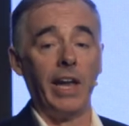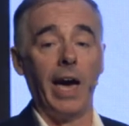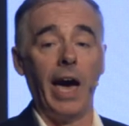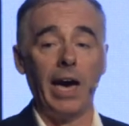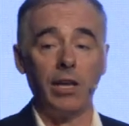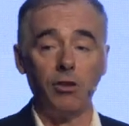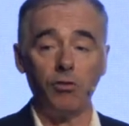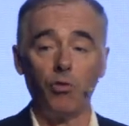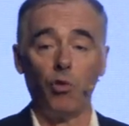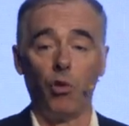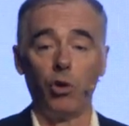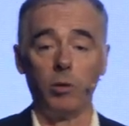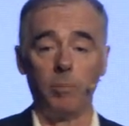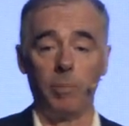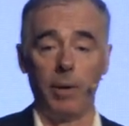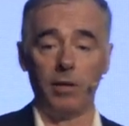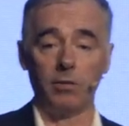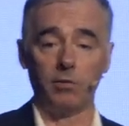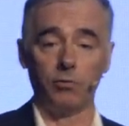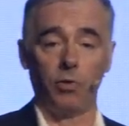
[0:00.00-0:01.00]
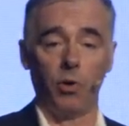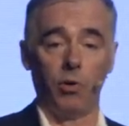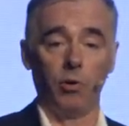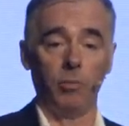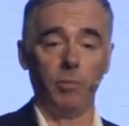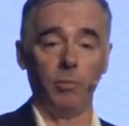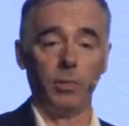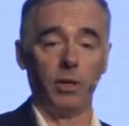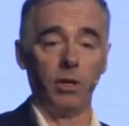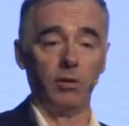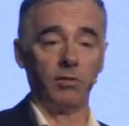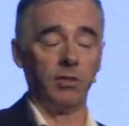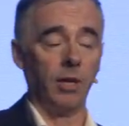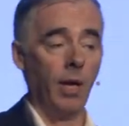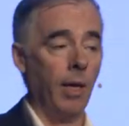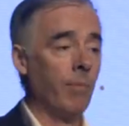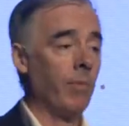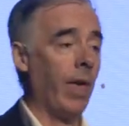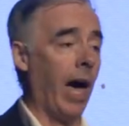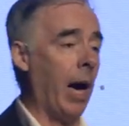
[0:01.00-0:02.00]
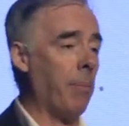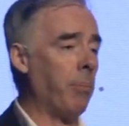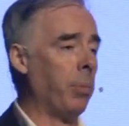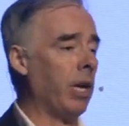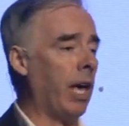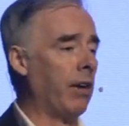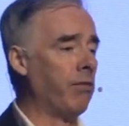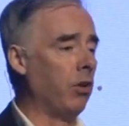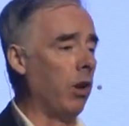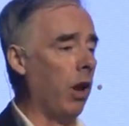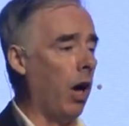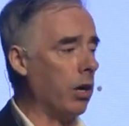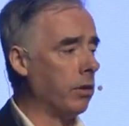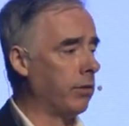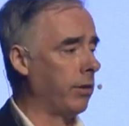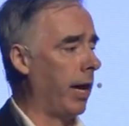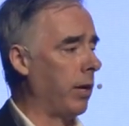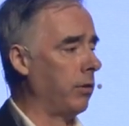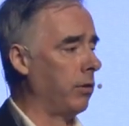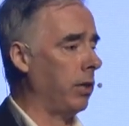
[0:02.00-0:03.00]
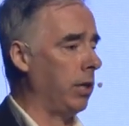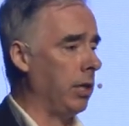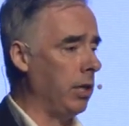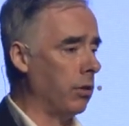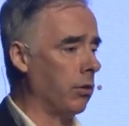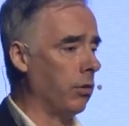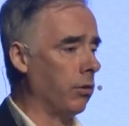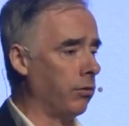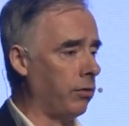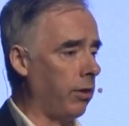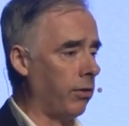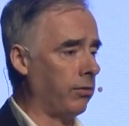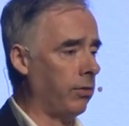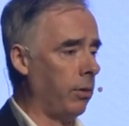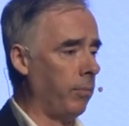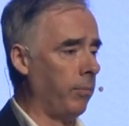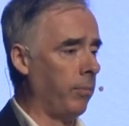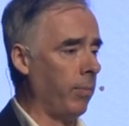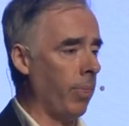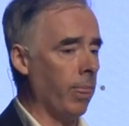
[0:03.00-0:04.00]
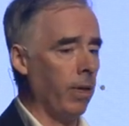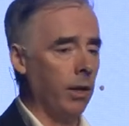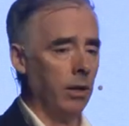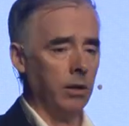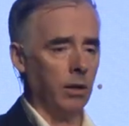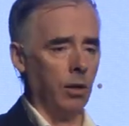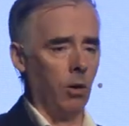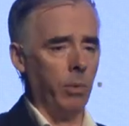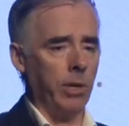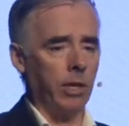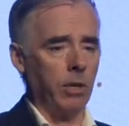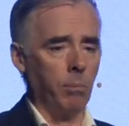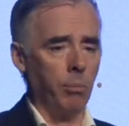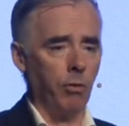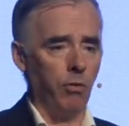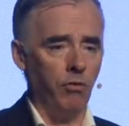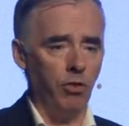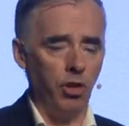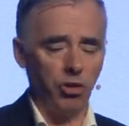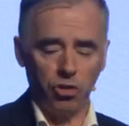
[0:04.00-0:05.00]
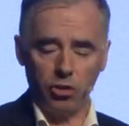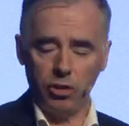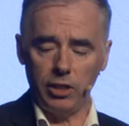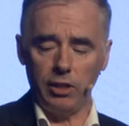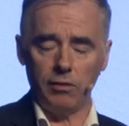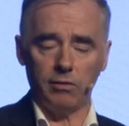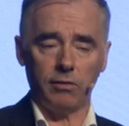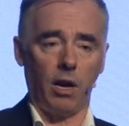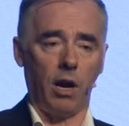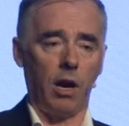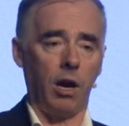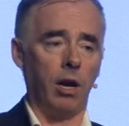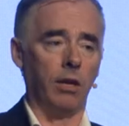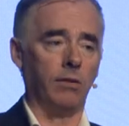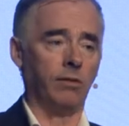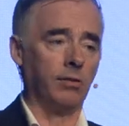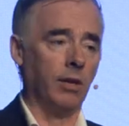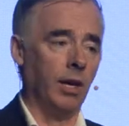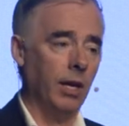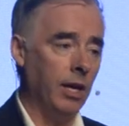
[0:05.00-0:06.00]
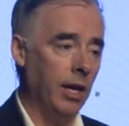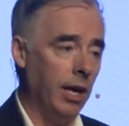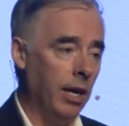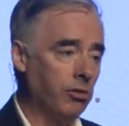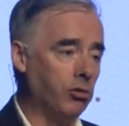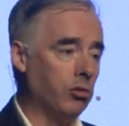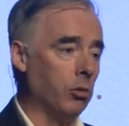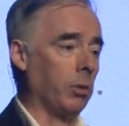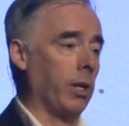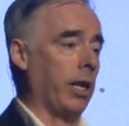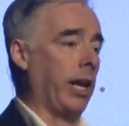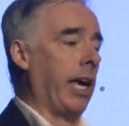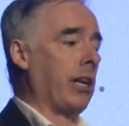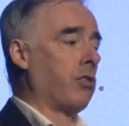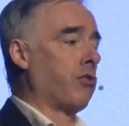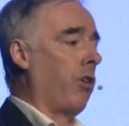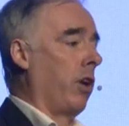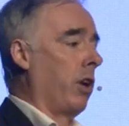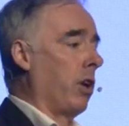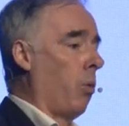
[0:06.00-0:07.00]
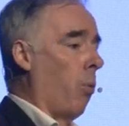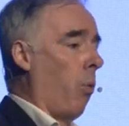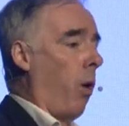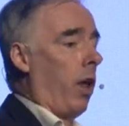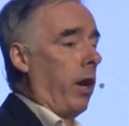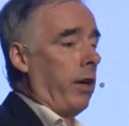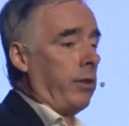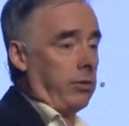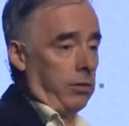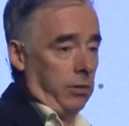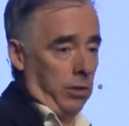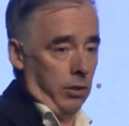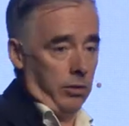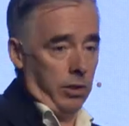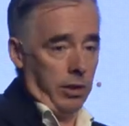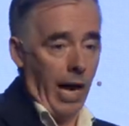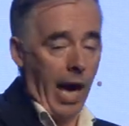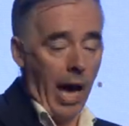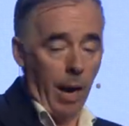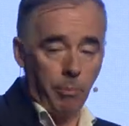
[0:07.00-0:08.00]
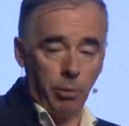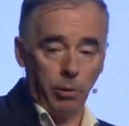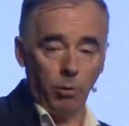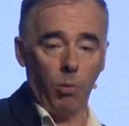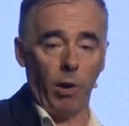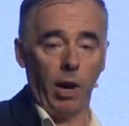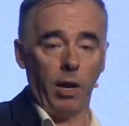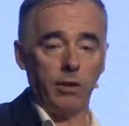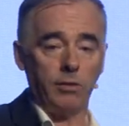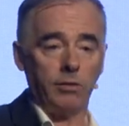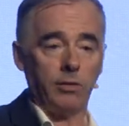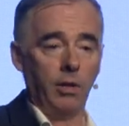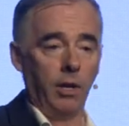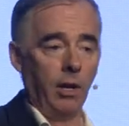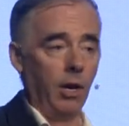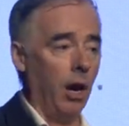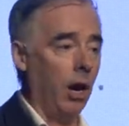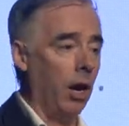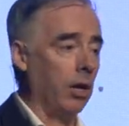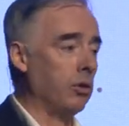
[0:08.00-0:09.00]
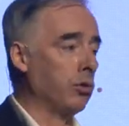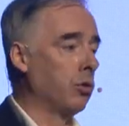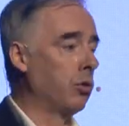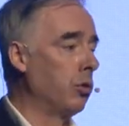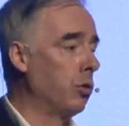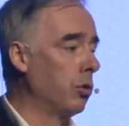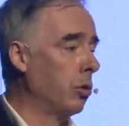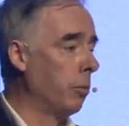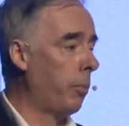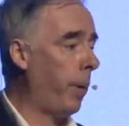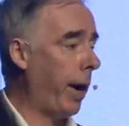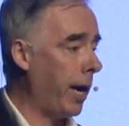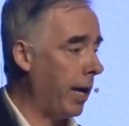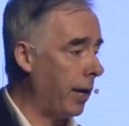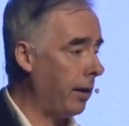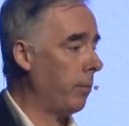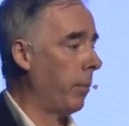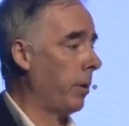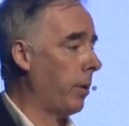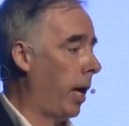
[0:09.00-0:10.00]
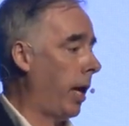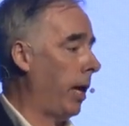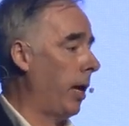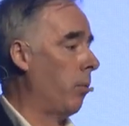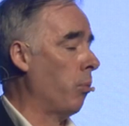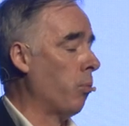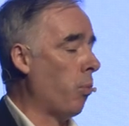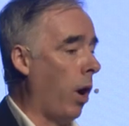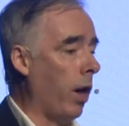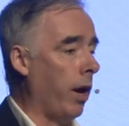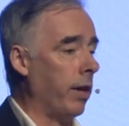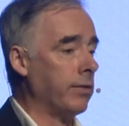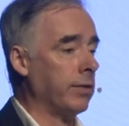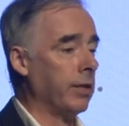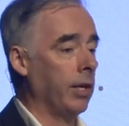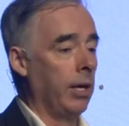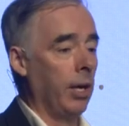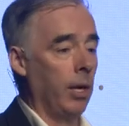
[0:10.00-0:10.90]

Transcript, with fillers: an Android-based phone because Apple have locked down the ecosystem. You know, we can provision these cards into an electronic wallet, you know, the Apple wallet or the Google Pay uh, wallet.